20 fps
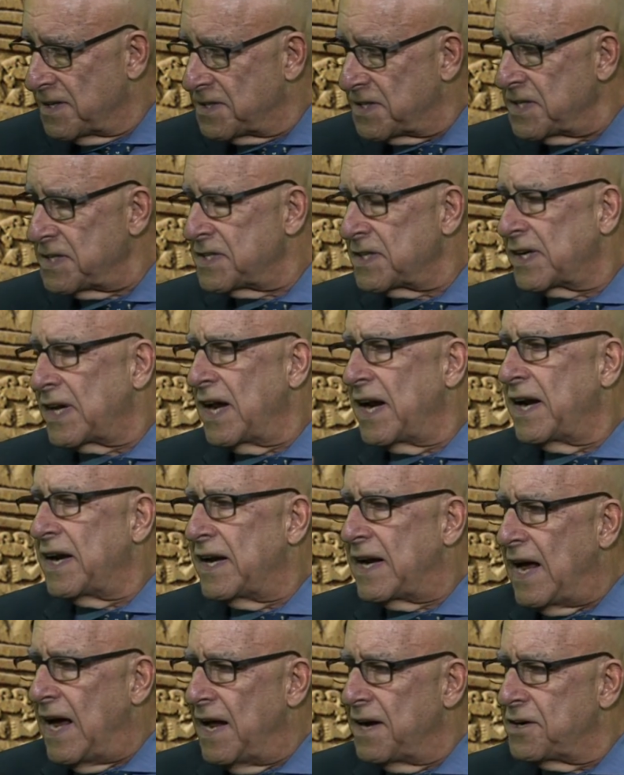This is getting
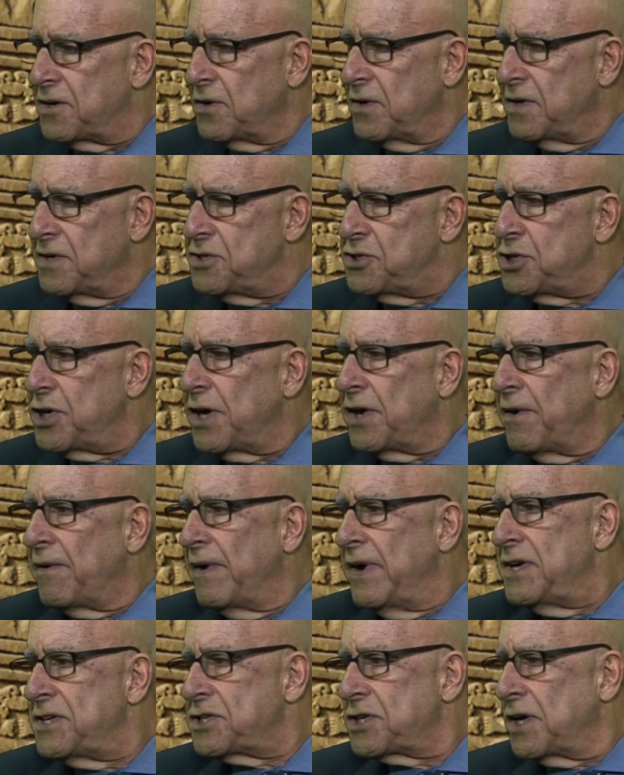down to a
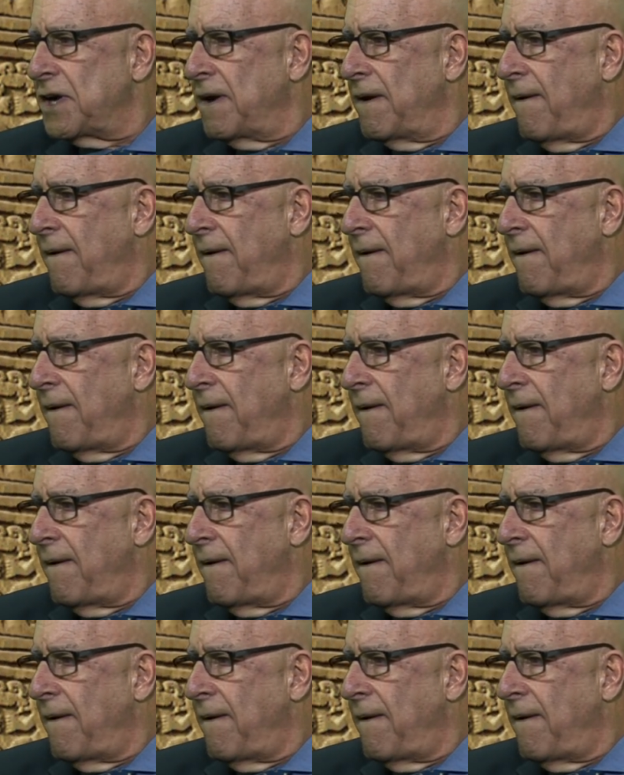generation.